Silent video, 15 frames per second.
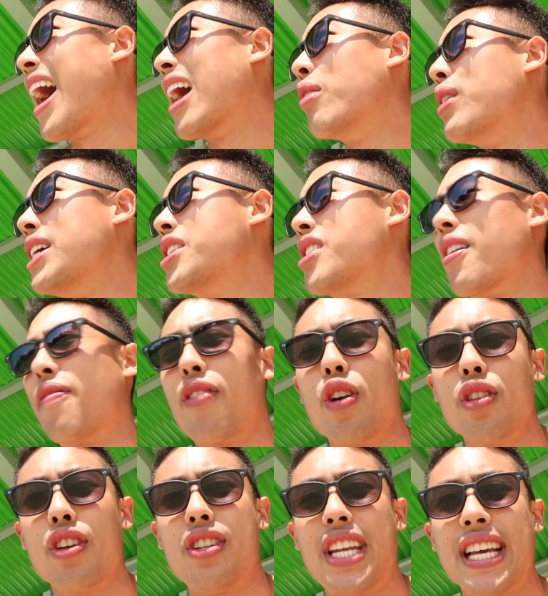I reached a
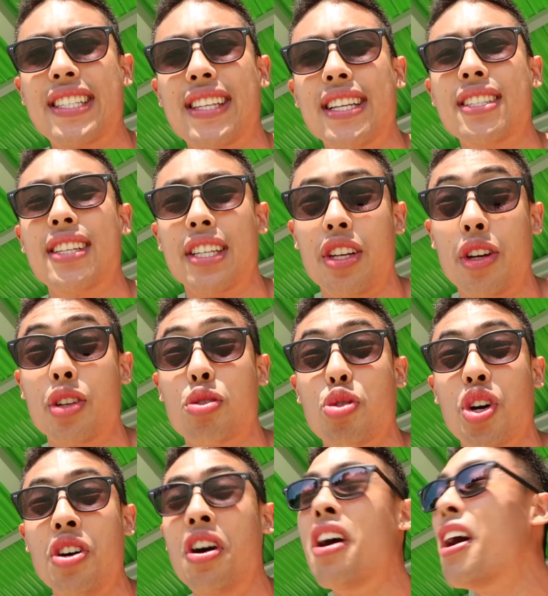further distance than
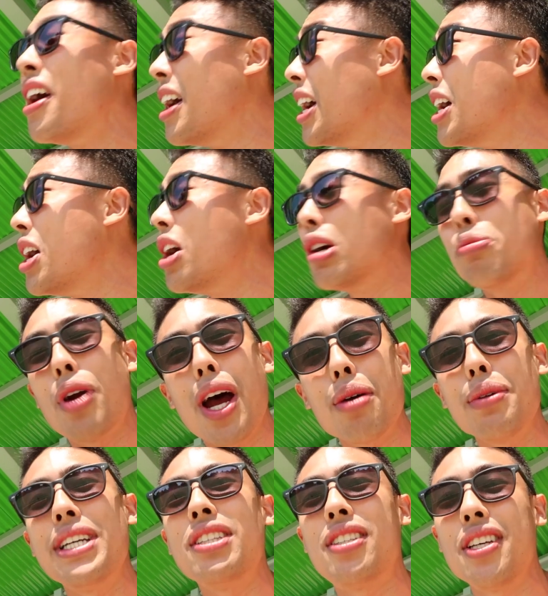usual.
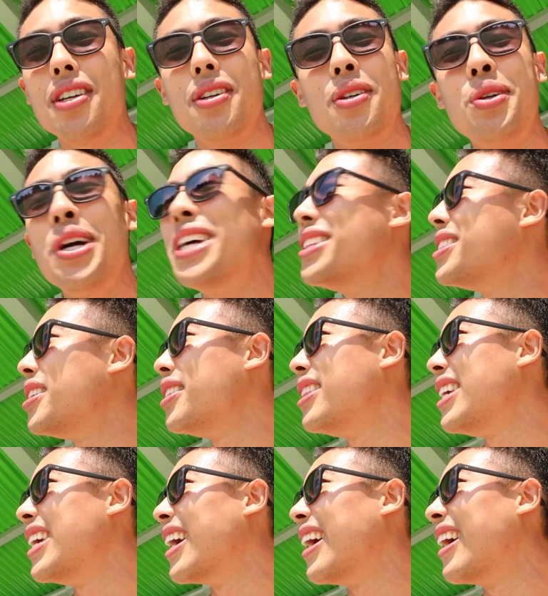Probably due to
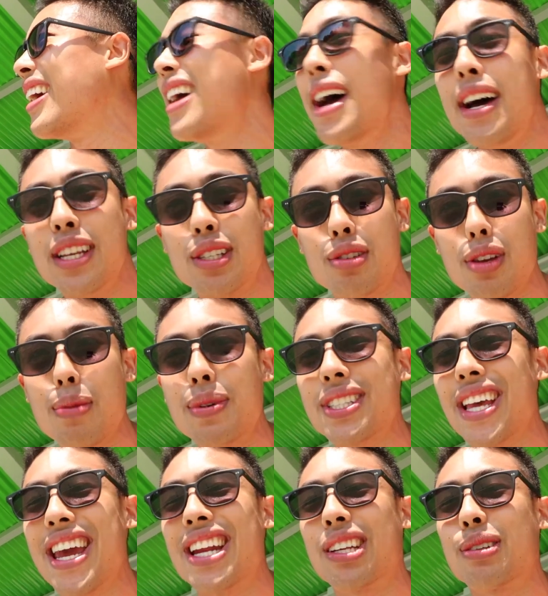the sweet
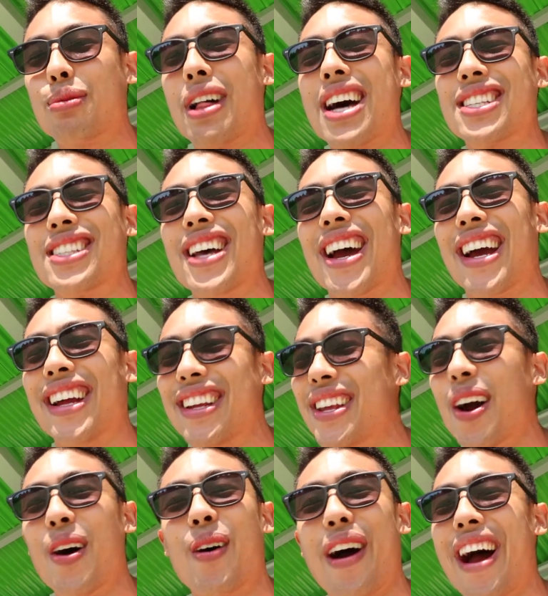potatoes from last night.
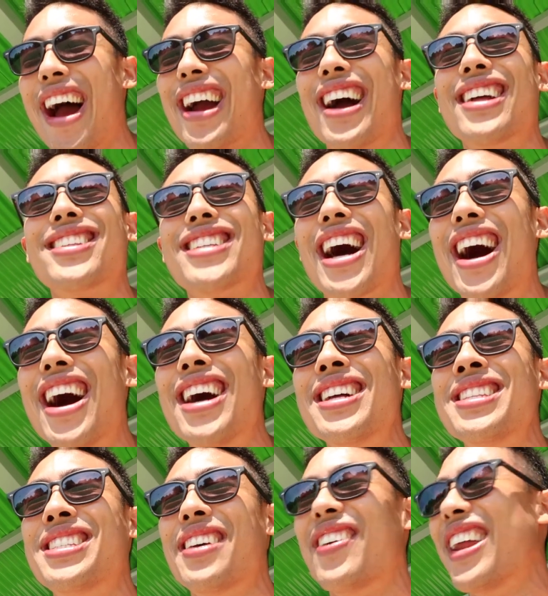Yo, I got
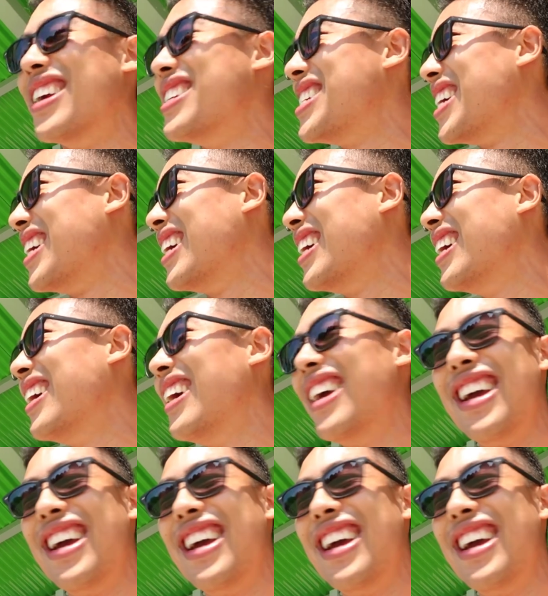tons of energy.